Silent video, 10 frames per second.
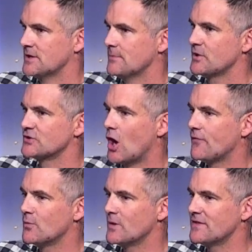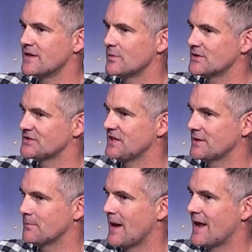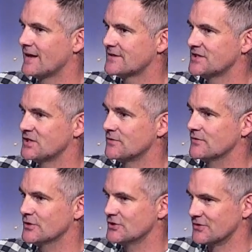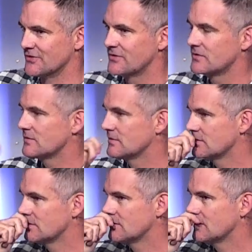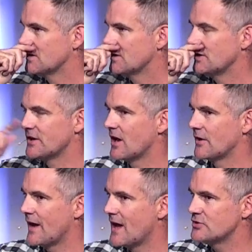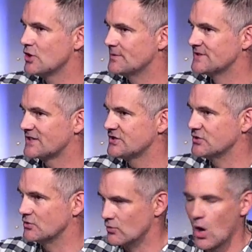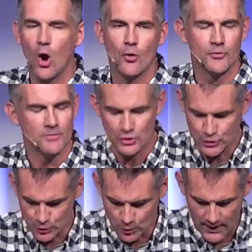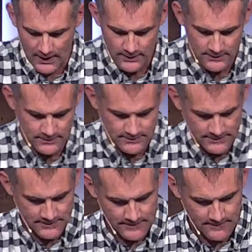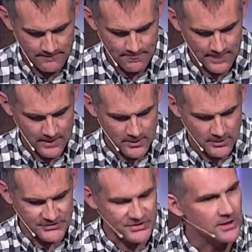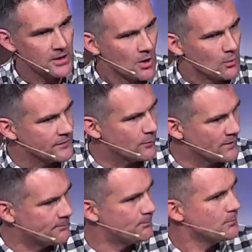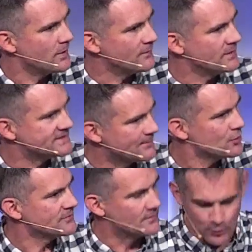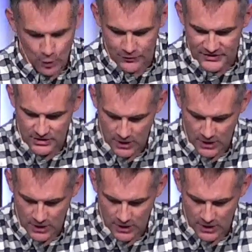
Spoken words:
Because often we think we're just here to make, see conversions. No. Our job is actually to grow, to mature. Because see, we sometimes have bought this